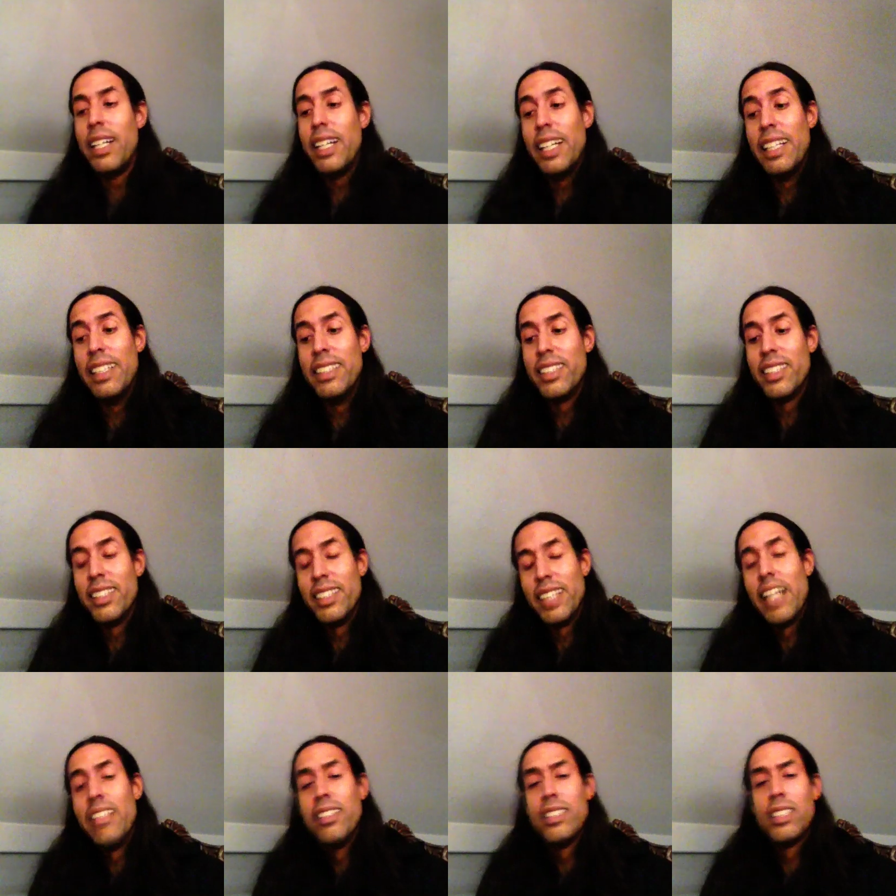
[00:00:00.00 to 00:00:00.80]

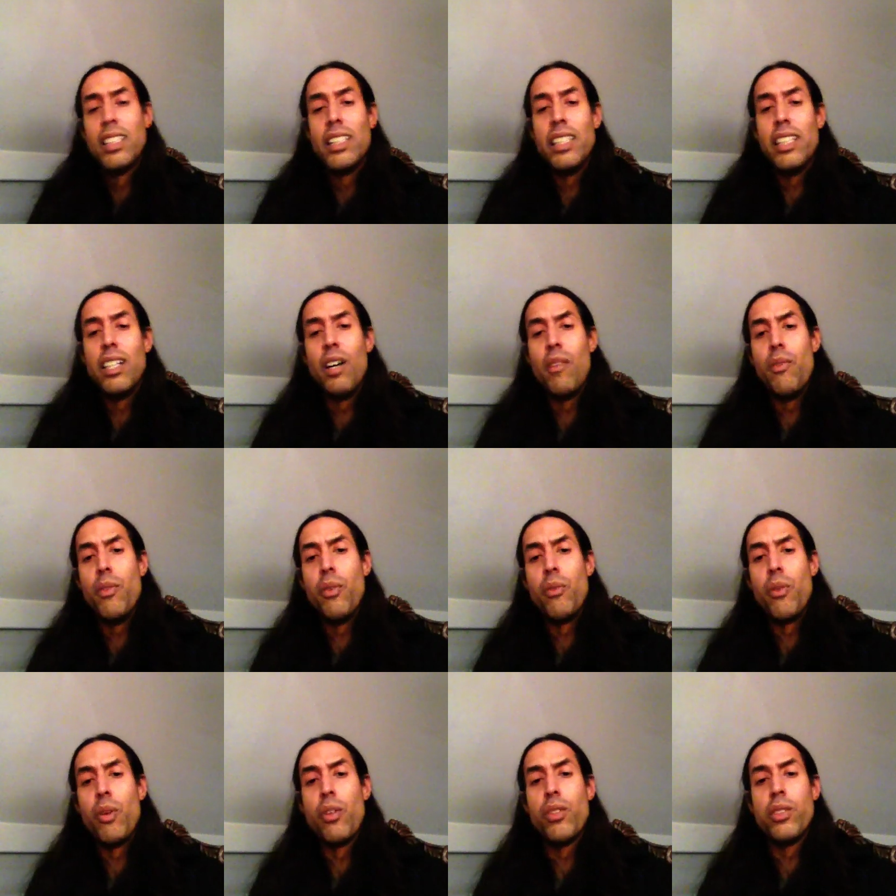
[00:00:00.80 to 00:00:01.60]
incidentally of
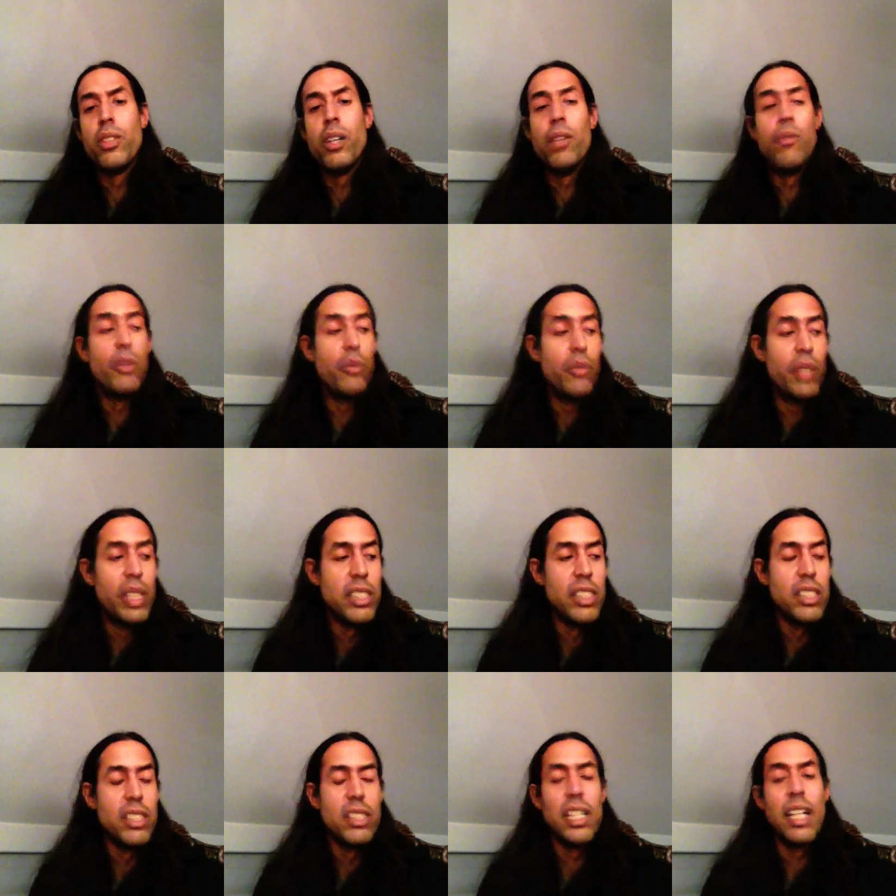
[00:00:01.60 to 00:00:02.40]
the
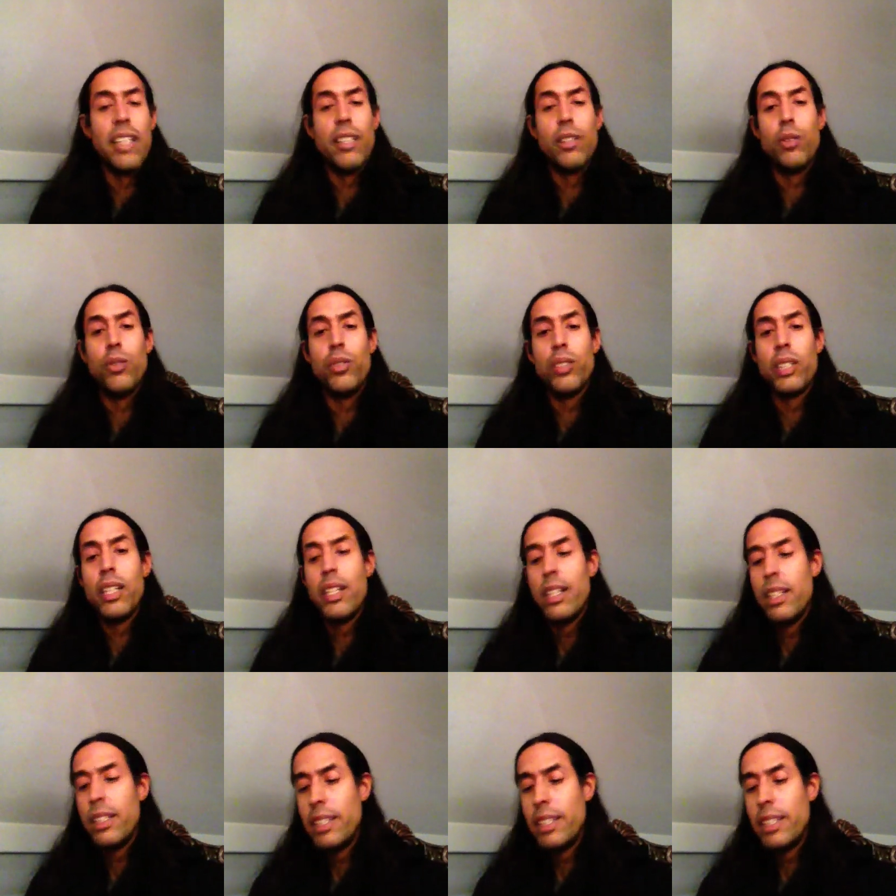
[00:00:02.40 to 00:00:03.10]
vicious cycles